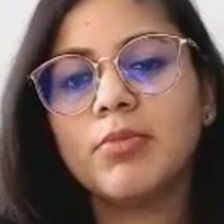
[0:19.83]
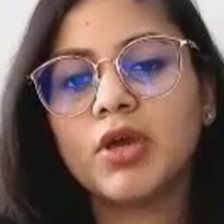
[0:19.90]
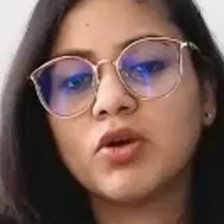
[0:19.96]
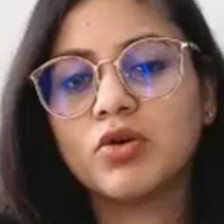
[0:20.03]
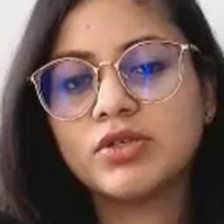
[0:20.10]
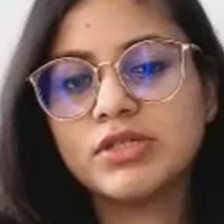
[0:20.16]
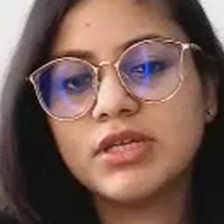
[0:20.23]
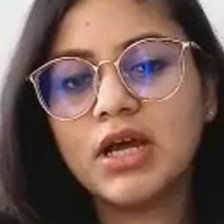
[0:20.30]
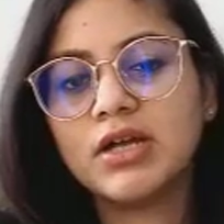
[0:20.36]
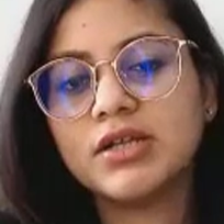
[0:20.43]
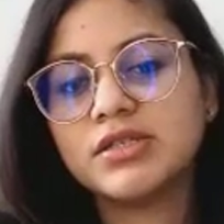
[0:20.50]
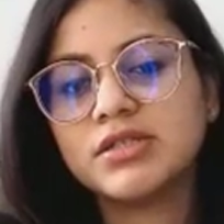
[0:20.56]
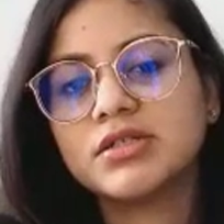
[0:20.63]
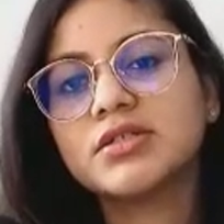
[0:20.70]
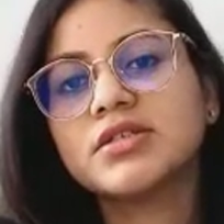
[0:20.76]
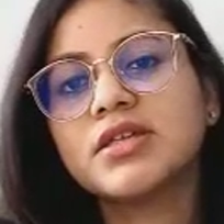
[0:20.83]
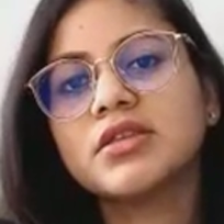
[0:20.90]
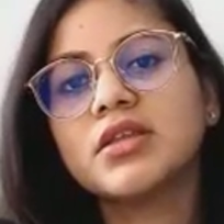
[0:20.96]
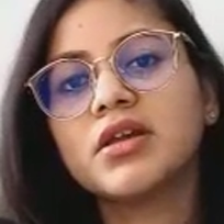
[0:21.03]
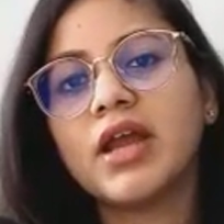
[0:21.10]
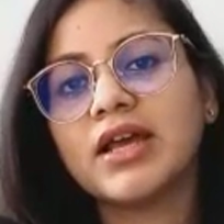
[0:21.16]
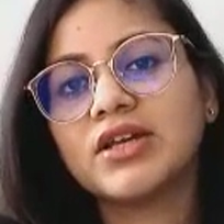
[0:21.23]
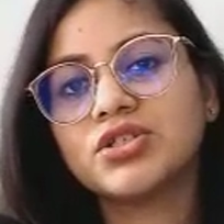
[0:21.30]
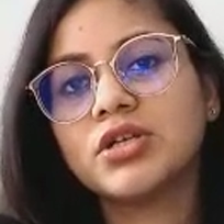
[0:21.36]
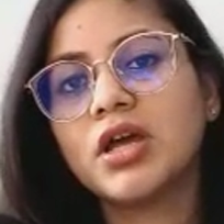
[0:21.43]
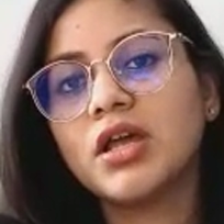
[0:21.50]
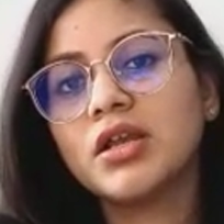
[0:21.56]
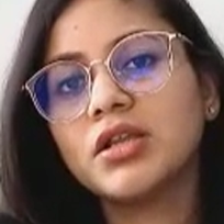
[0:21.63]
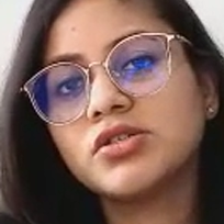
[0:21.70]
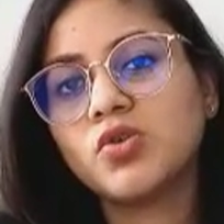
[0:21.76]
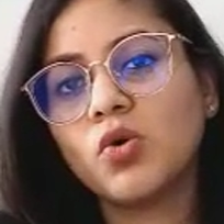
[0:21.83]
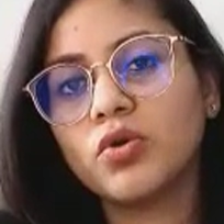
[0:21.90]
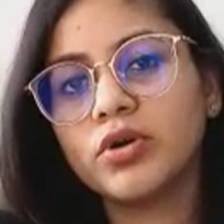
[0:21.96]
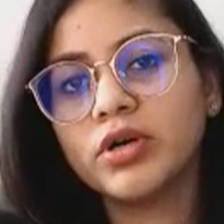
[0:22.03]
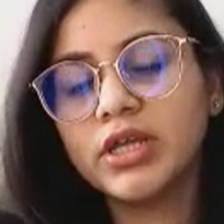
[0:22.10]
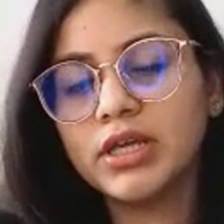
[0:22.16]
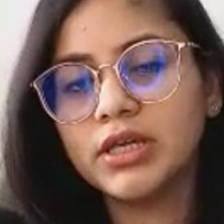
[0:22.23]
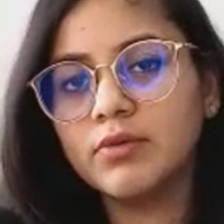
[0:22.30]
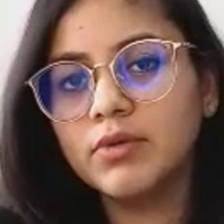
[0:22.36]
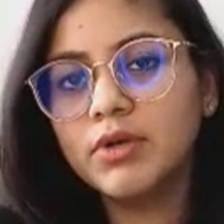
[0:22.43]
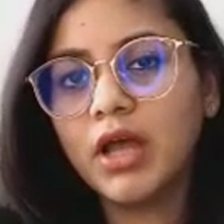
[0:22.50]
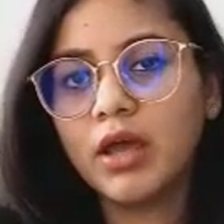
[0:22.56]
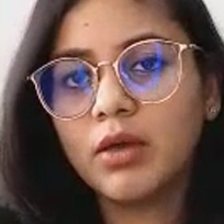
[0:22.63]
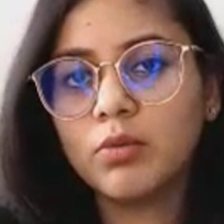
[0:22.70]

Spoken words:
because the answers and the rationale is already given.